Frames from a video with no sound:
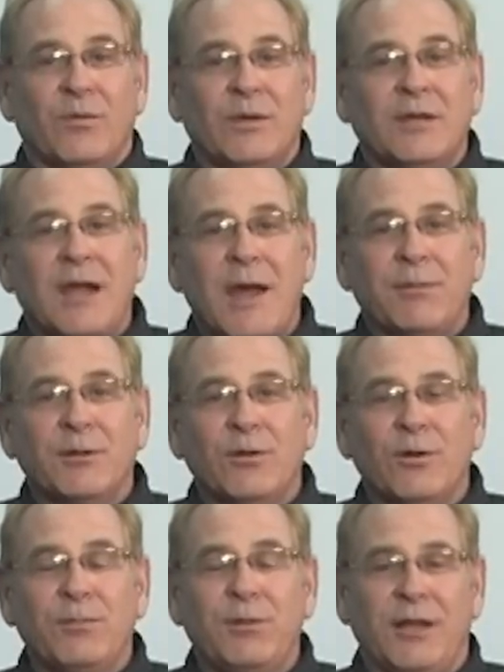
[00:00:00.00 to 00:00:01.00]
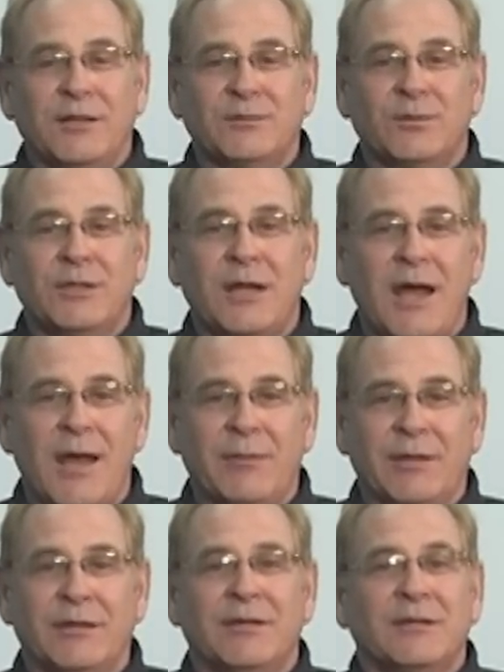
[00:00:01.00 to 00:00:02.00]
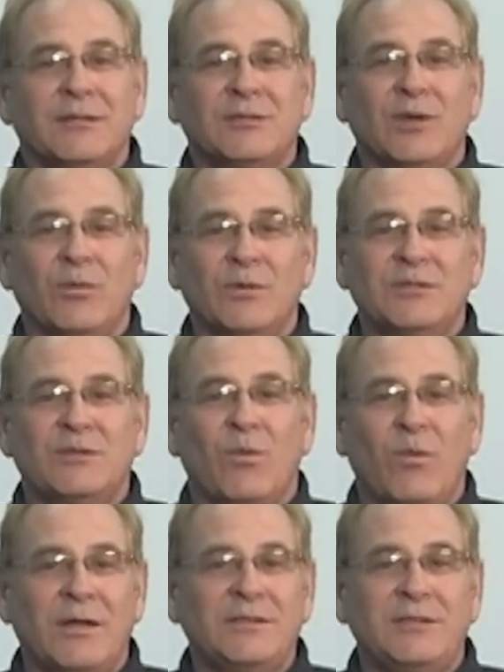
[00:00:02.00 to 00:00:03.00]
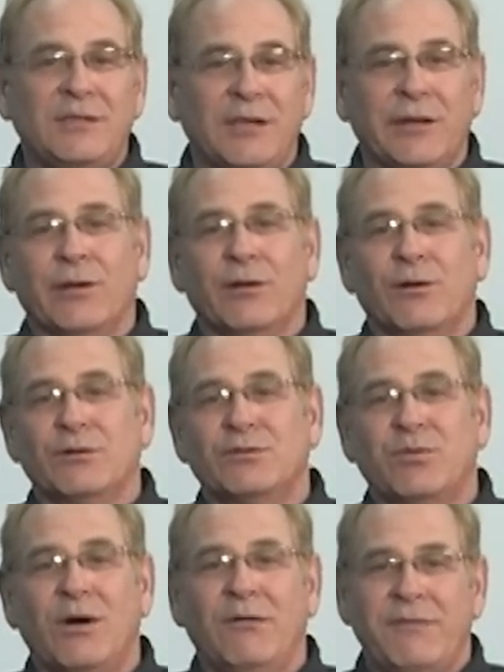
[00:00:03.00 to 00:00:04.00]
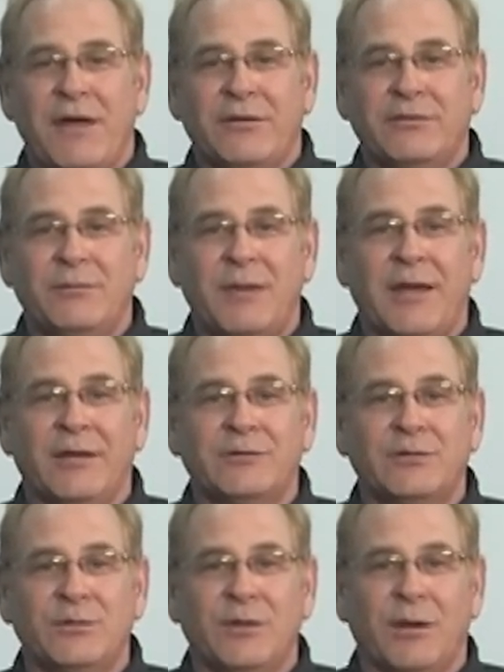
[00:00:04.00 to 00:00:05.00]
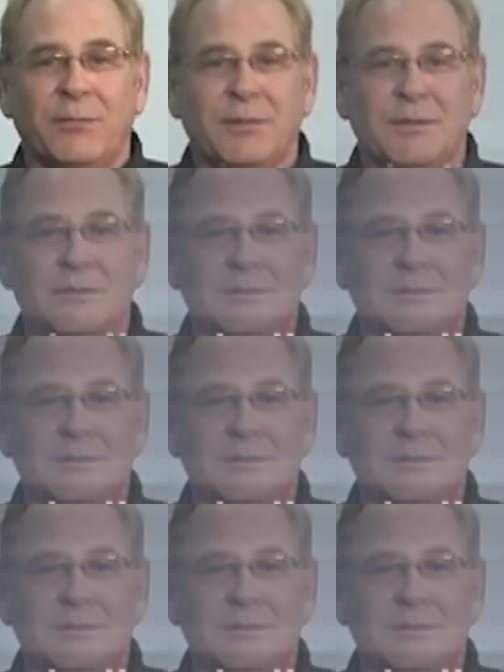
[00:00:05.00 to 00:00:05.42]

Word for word: when copper core plugs were common, so was the once a year or 12,000 mile tune up.